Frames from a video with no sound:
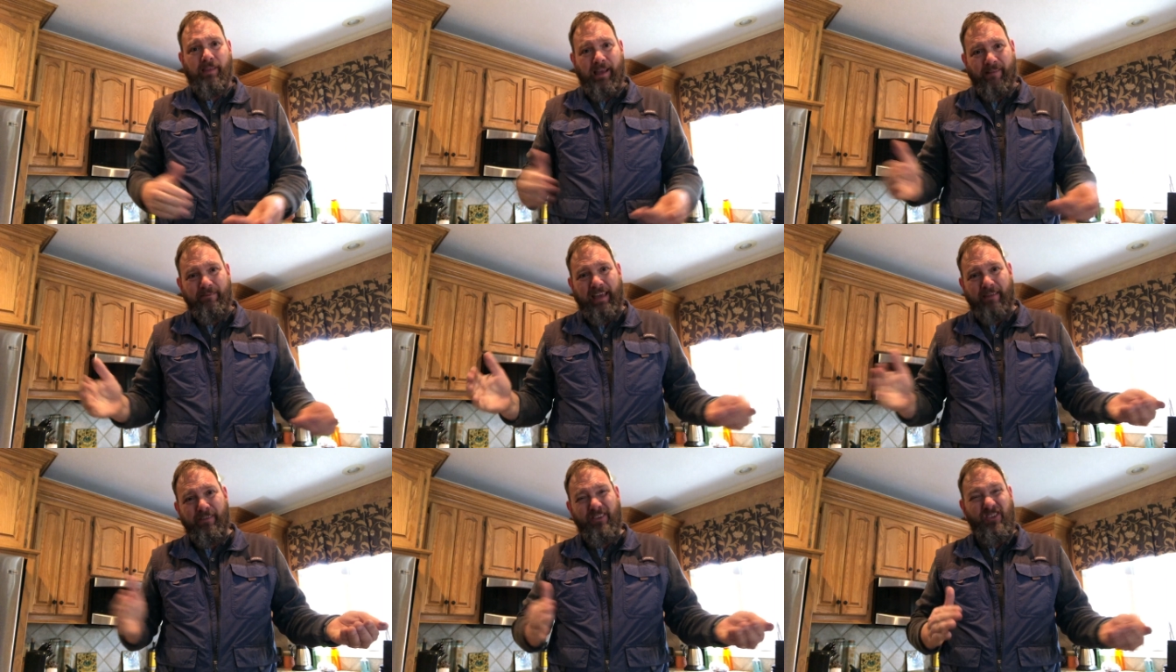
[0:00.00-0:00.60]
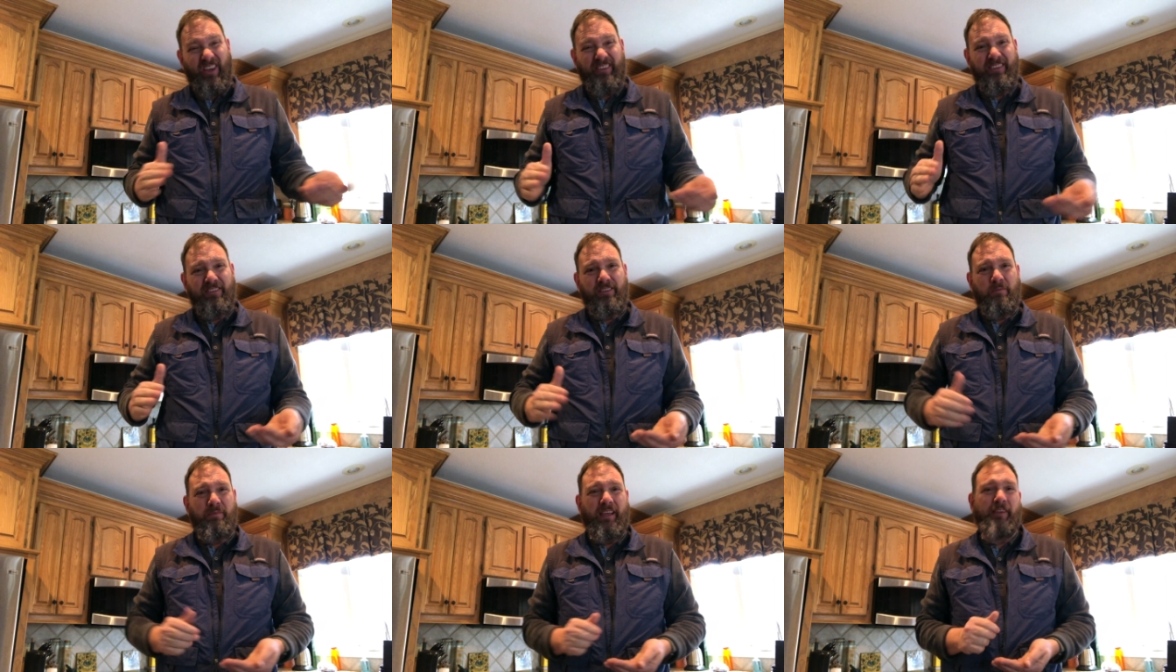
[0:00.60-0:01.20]
I've kind of adjusted
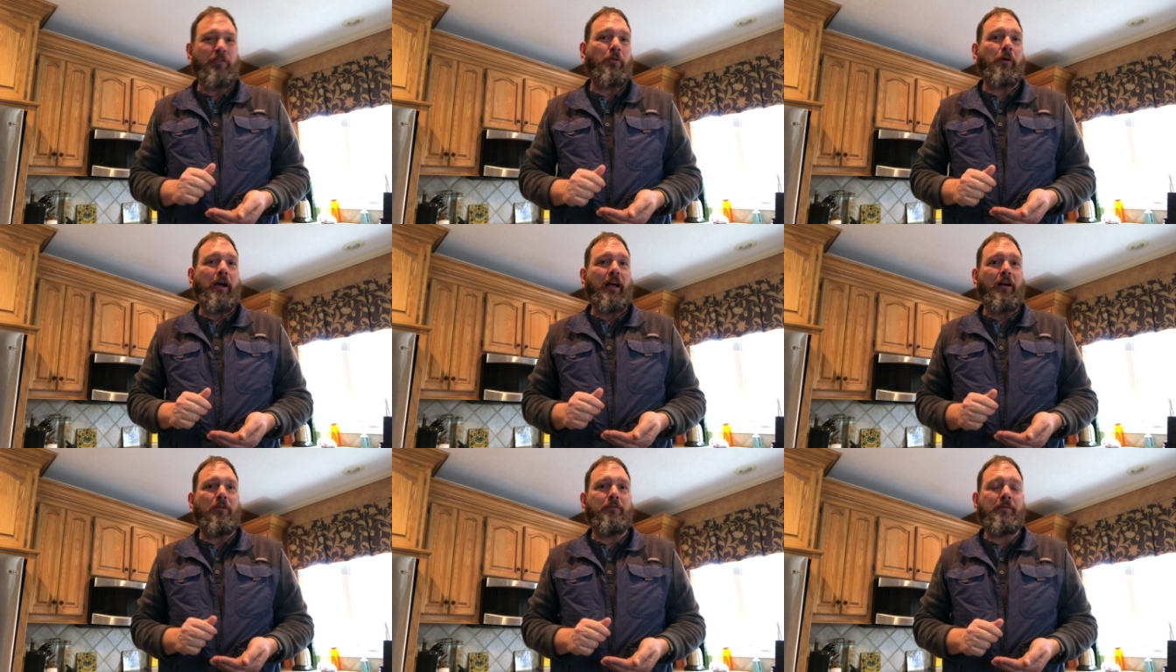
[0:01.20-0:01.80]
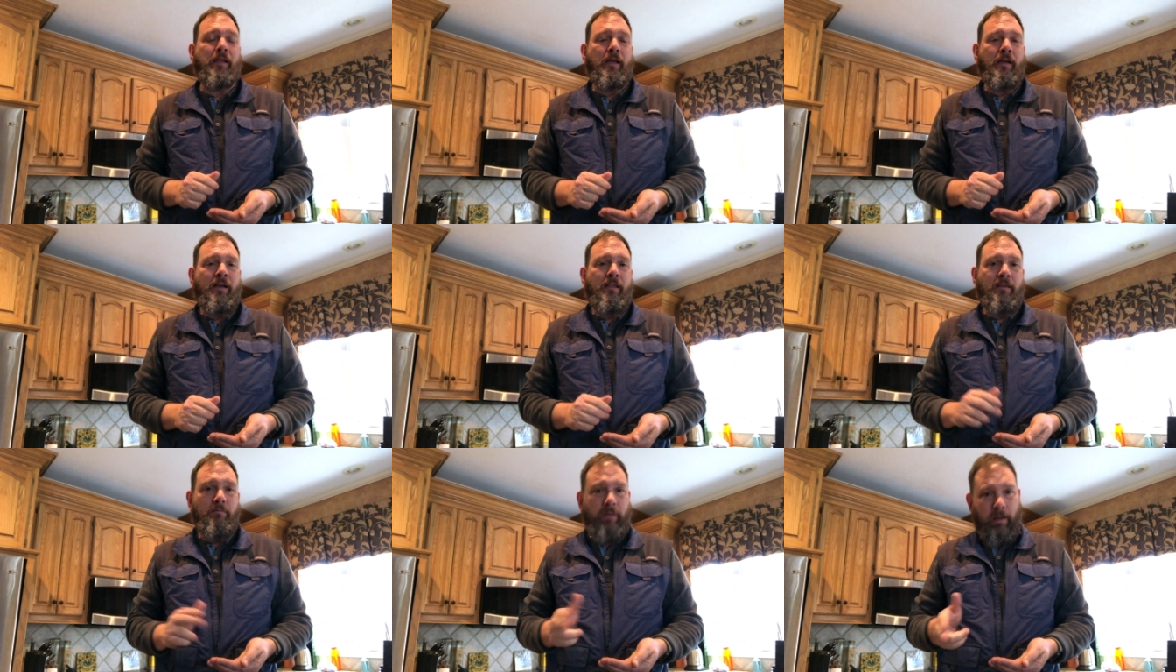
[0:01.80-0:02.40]
some things around
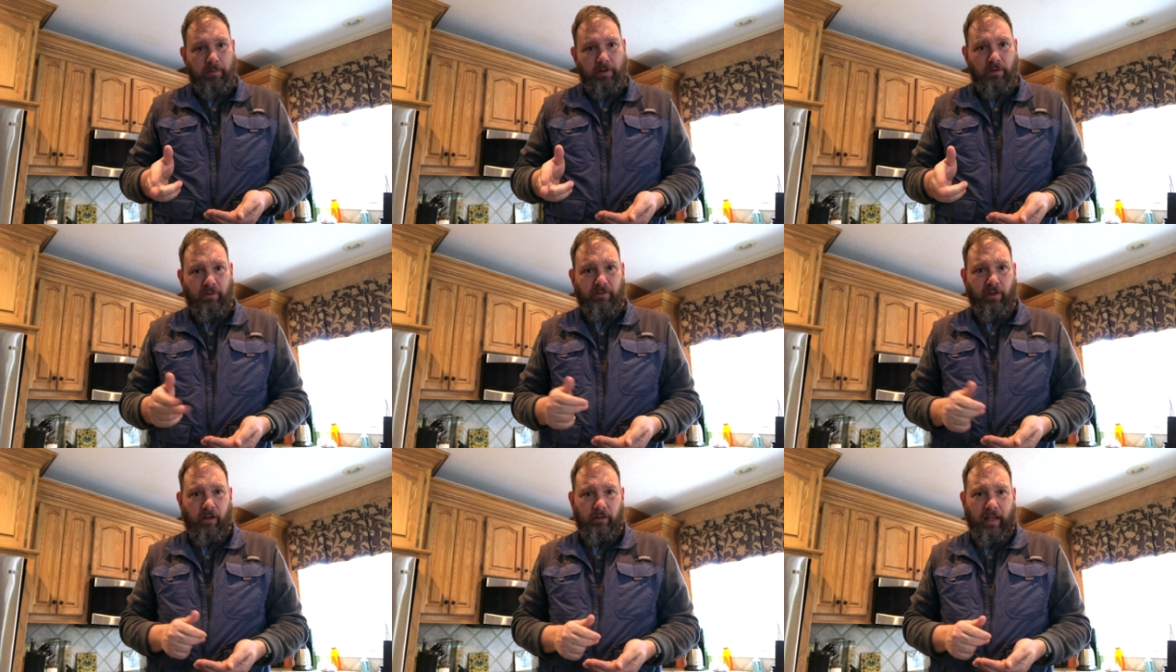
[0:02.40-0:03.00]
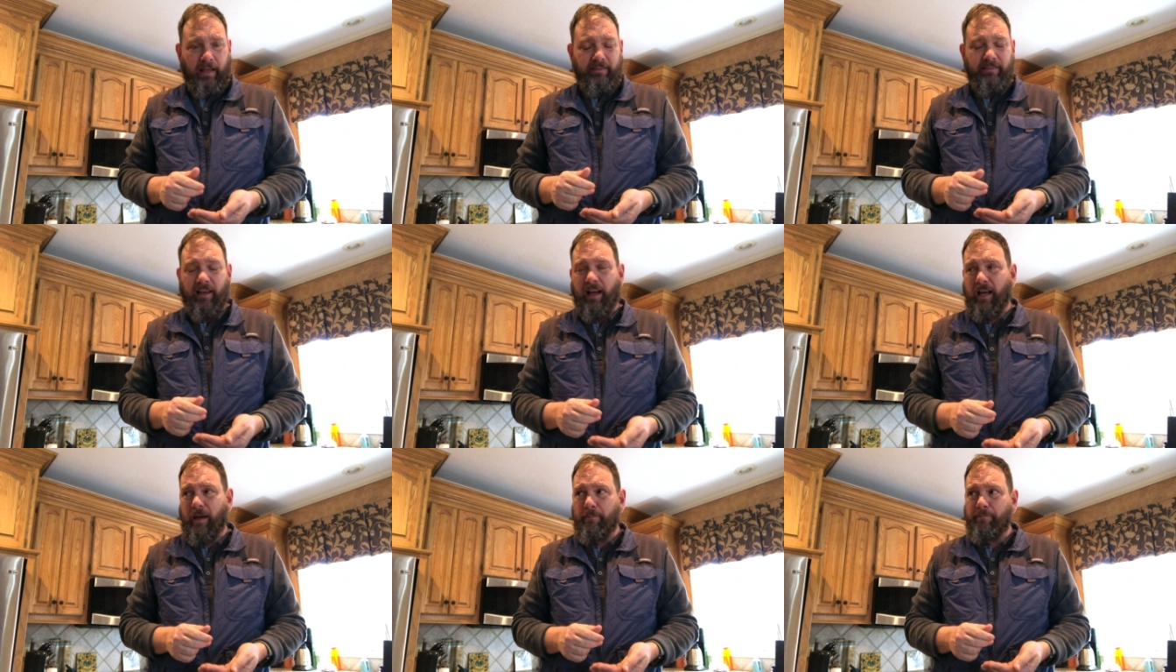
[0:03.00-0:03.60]
that maybe you saw last
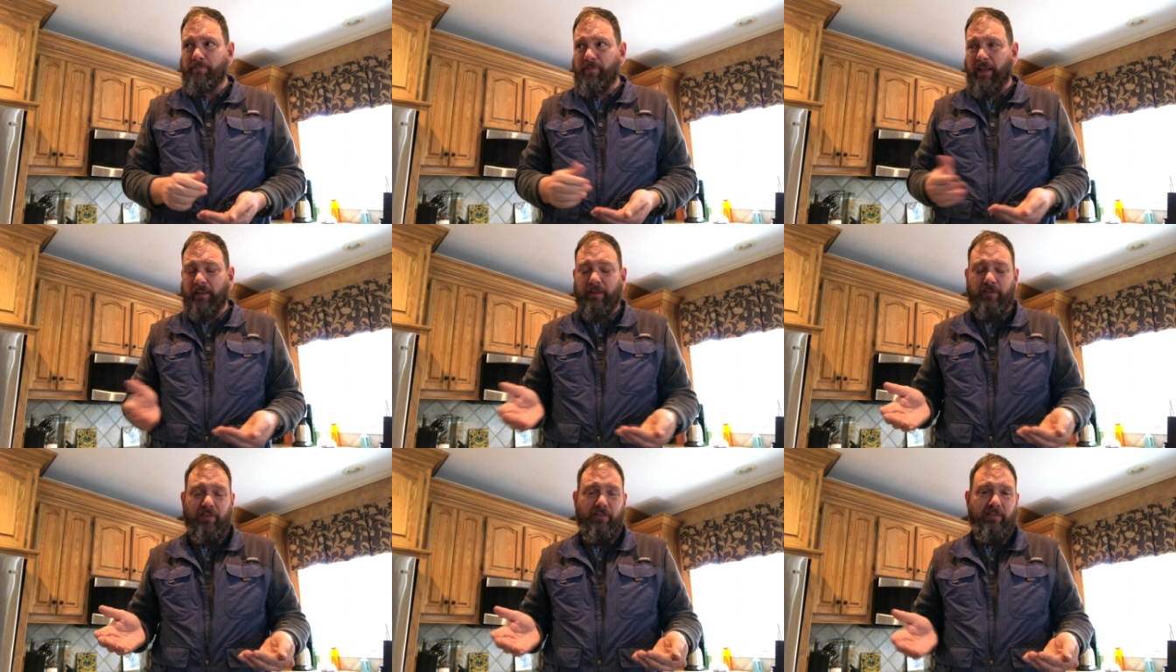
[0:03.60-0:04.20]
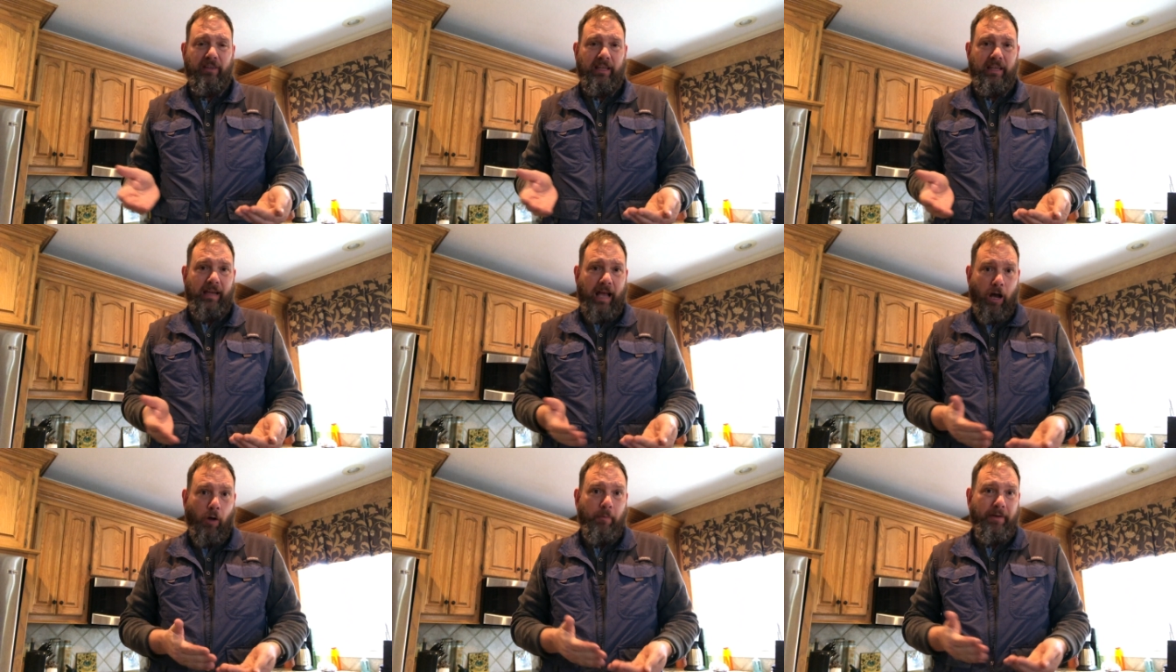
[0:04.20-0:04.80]
time, and let you see
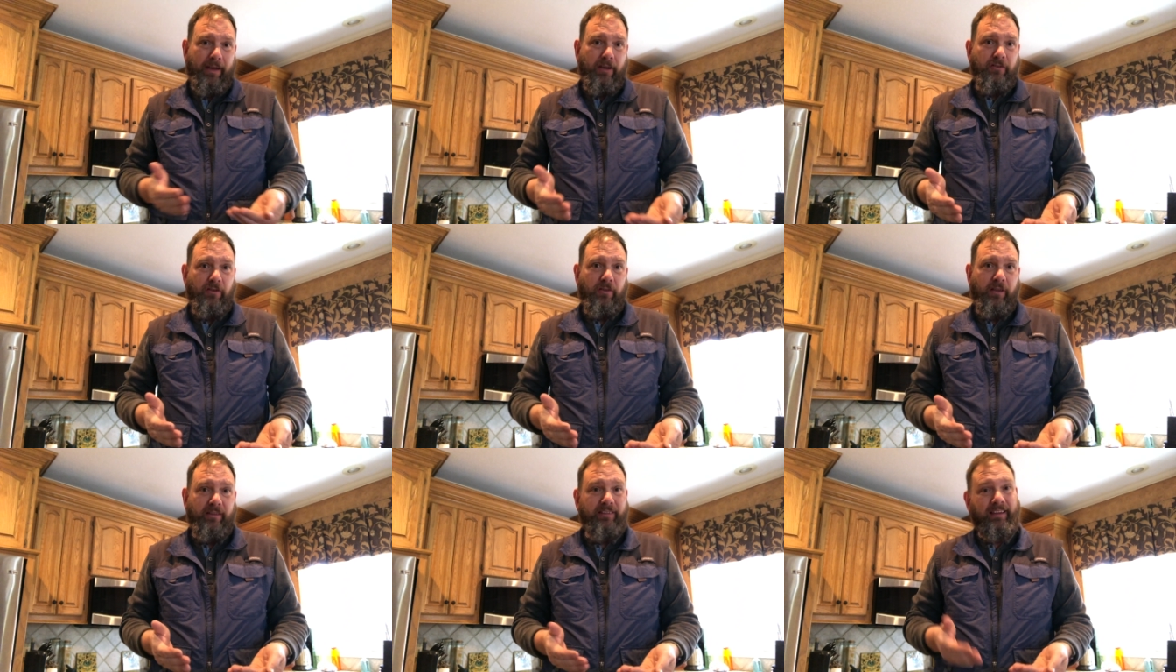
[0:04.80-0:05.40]
how I'm going to do this.